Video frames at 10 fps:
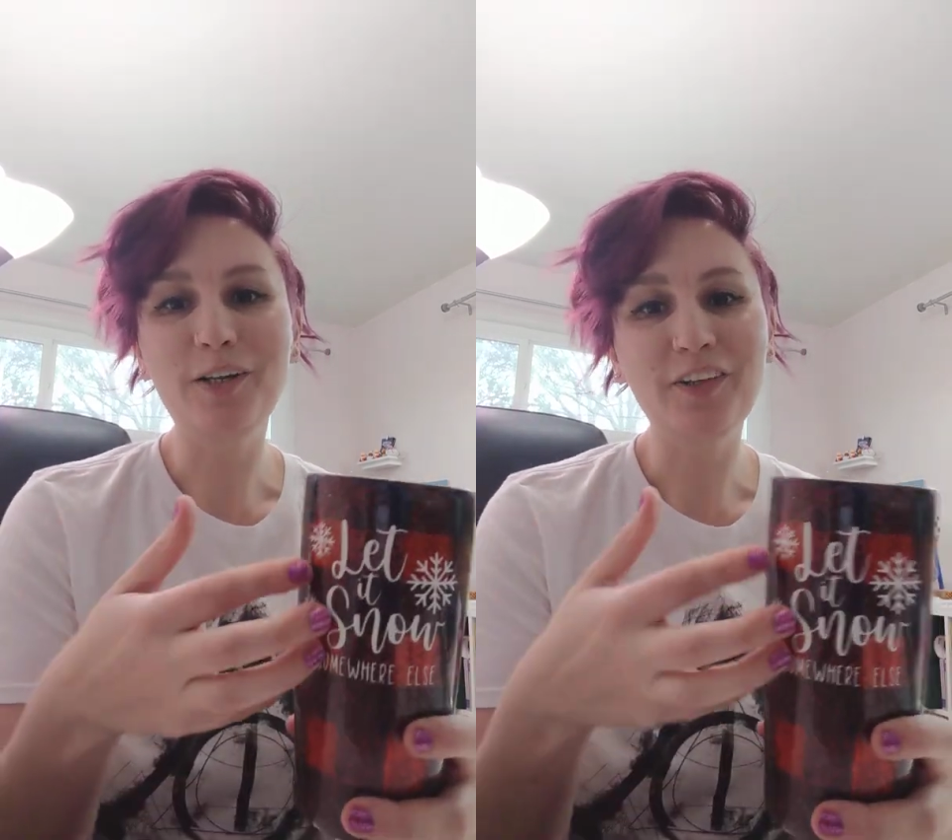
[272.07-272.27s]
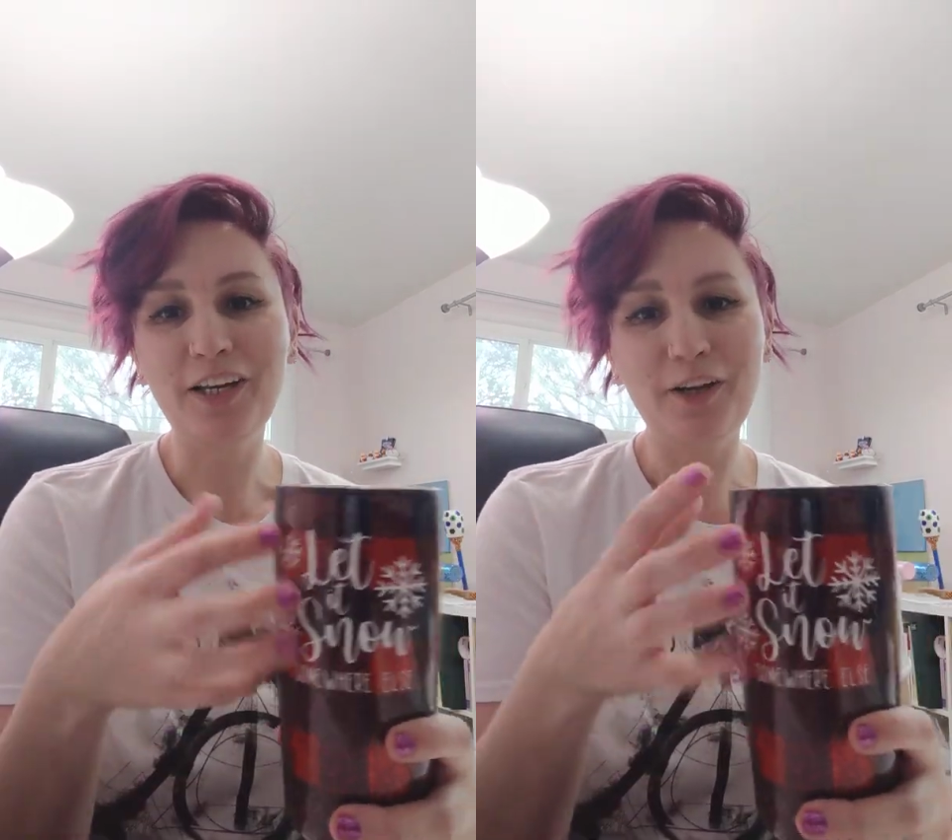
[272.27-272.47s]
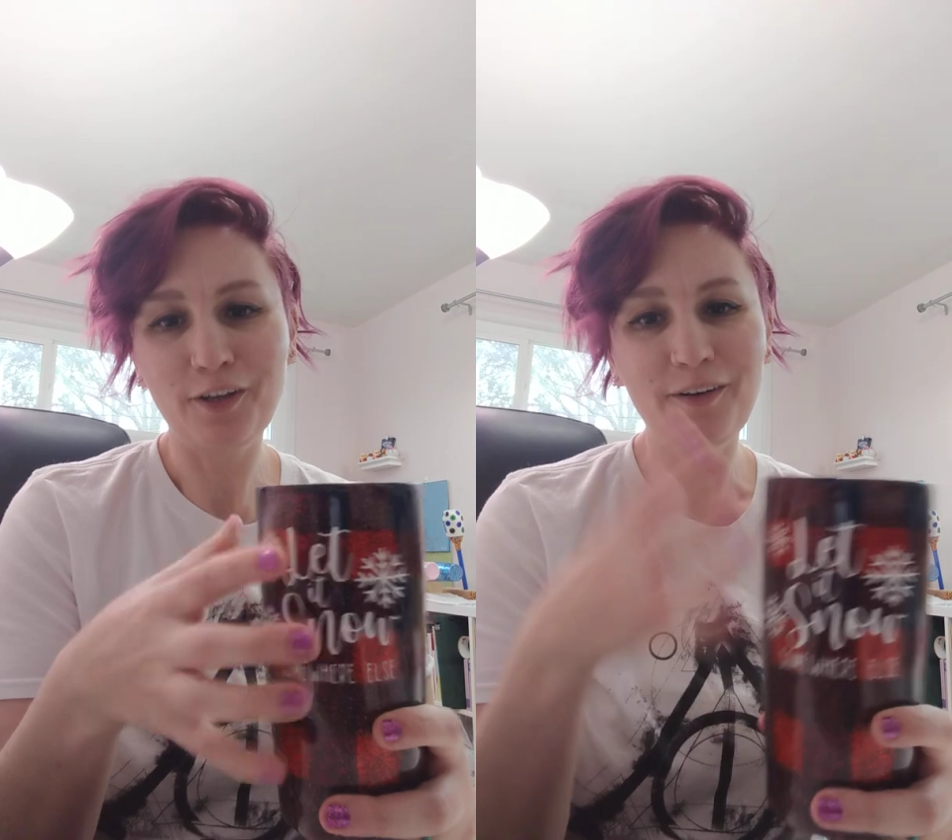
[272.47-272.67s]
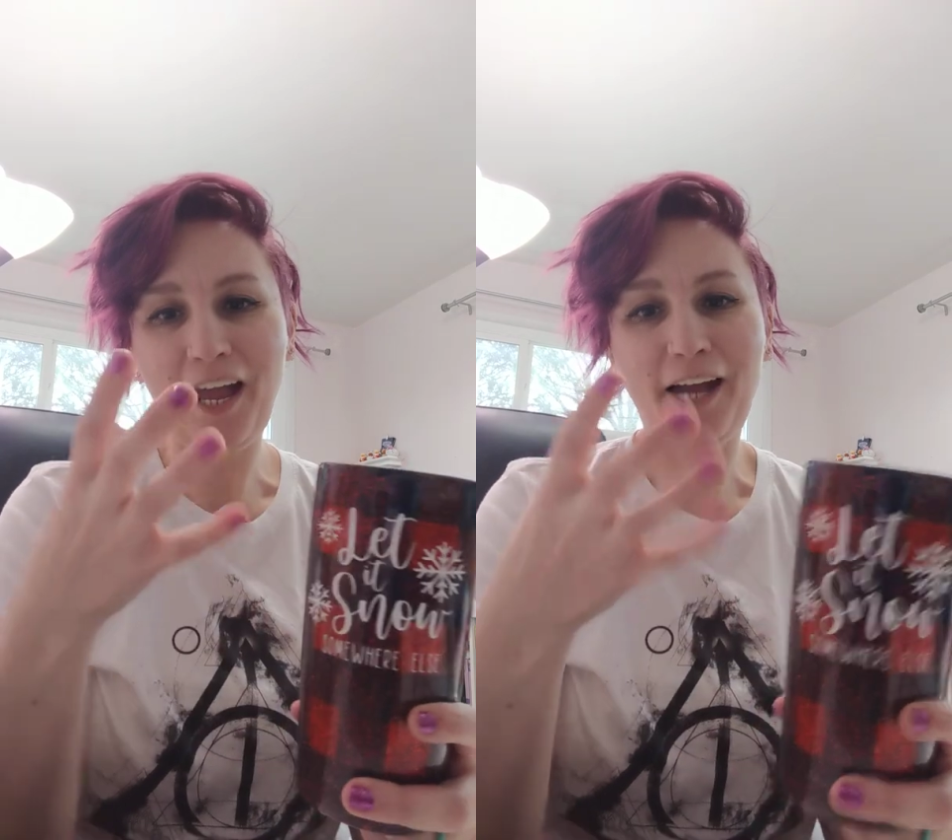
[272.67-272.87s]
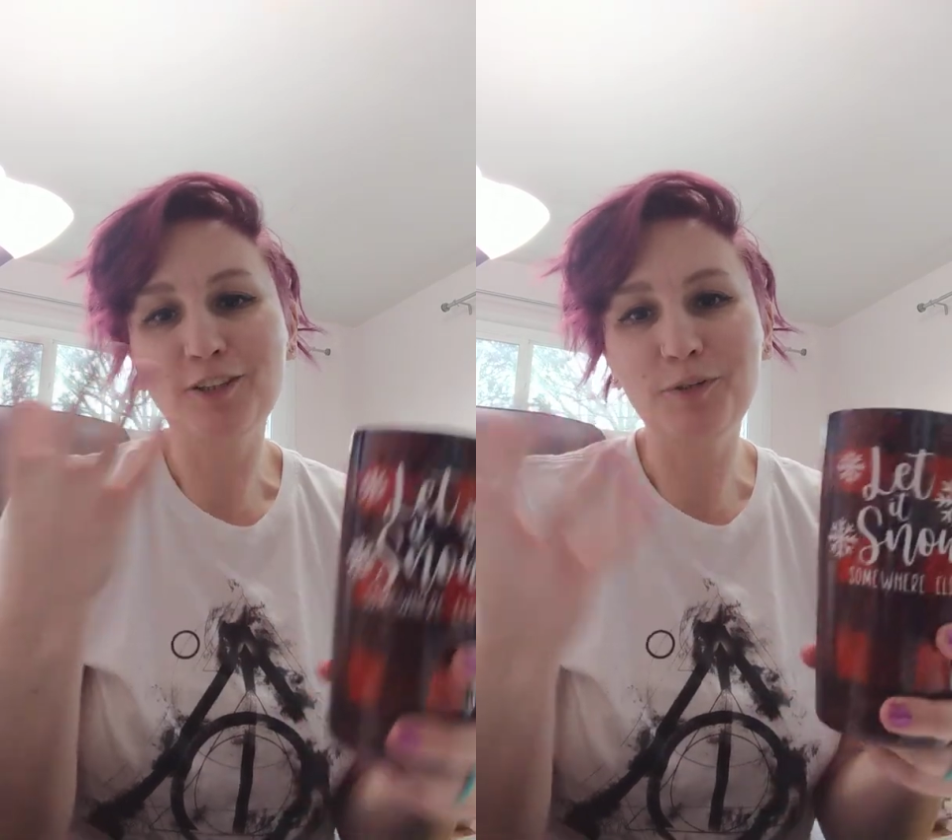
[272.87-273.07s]
like an
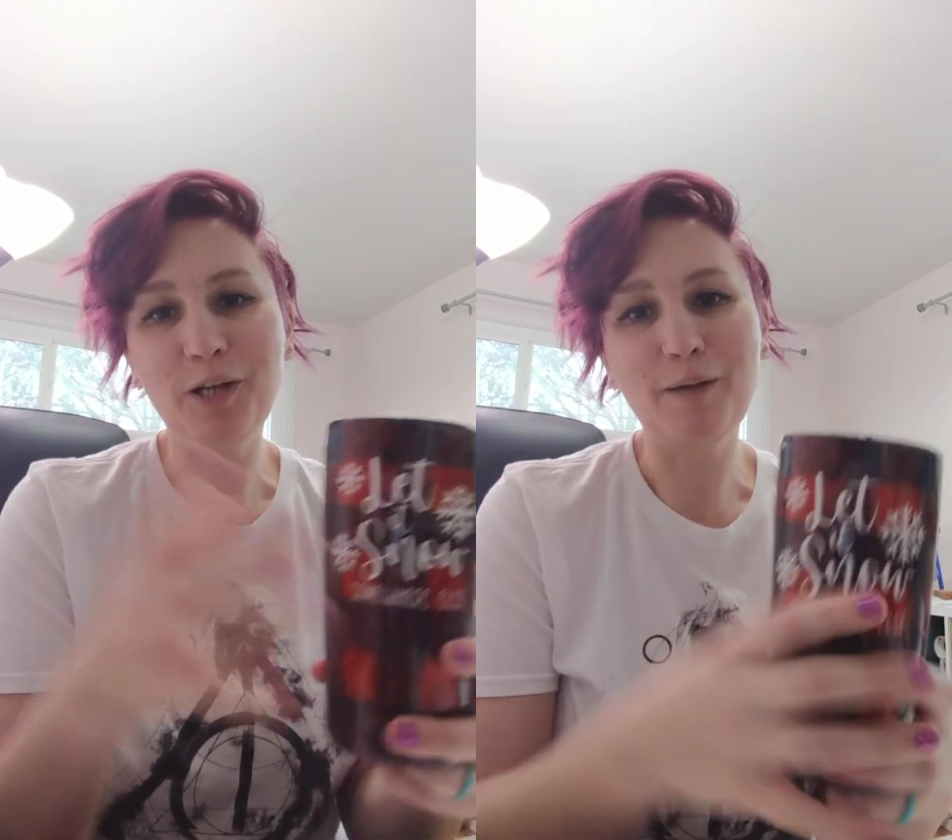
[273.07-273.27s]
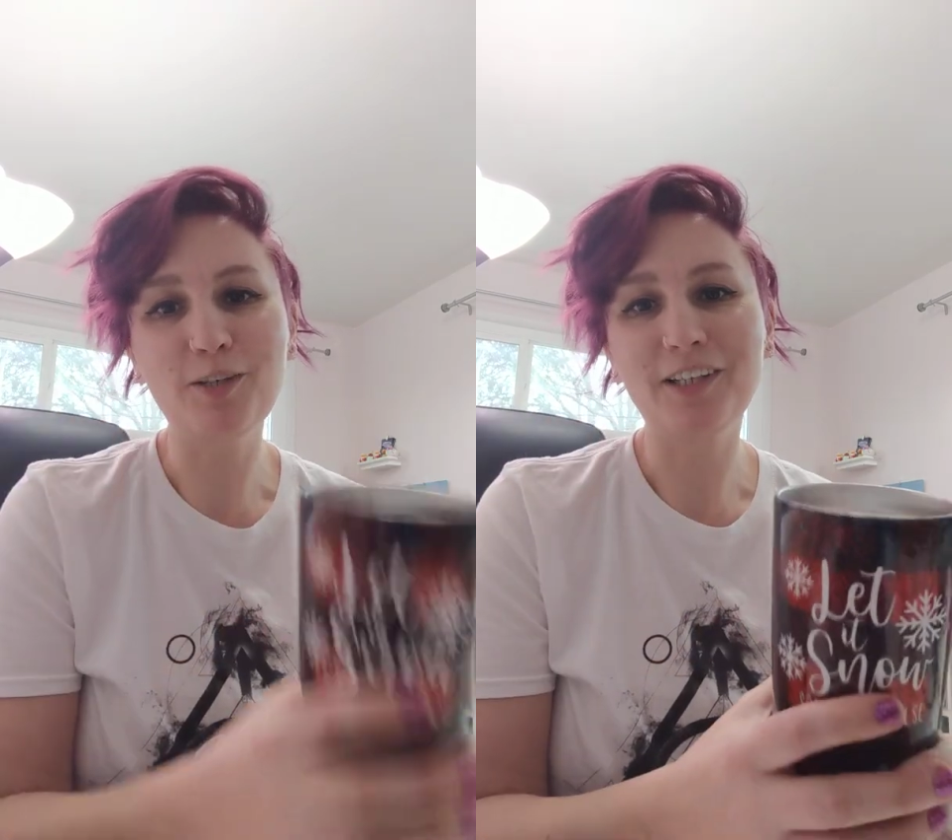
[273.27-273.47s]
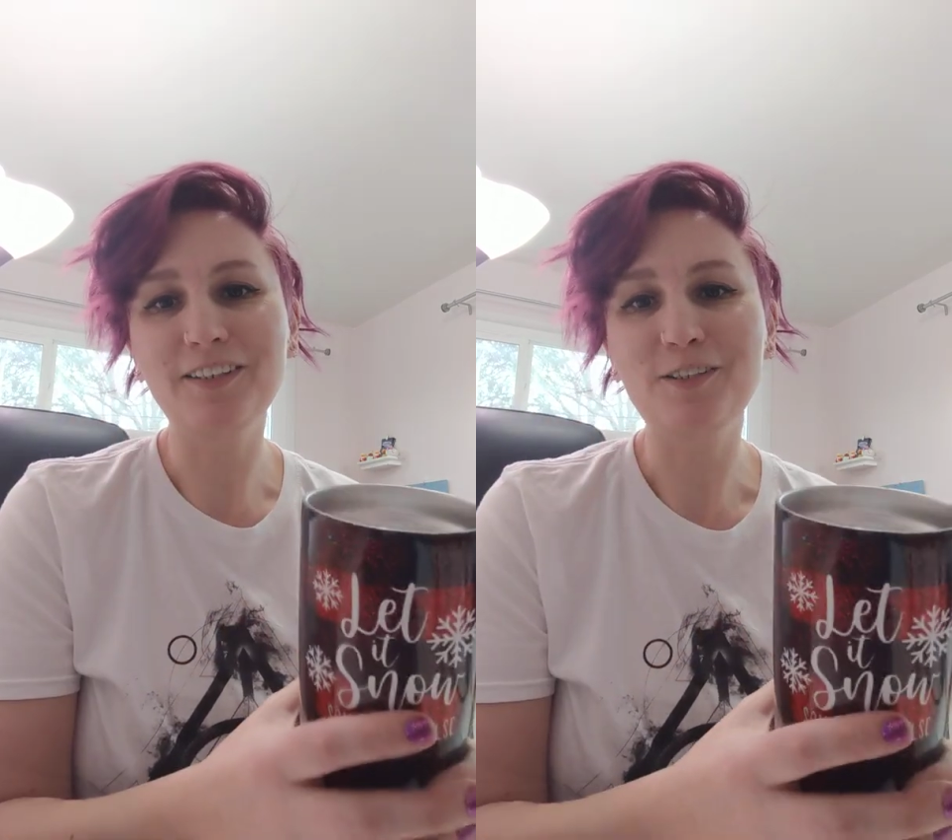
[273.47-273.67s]
actual object.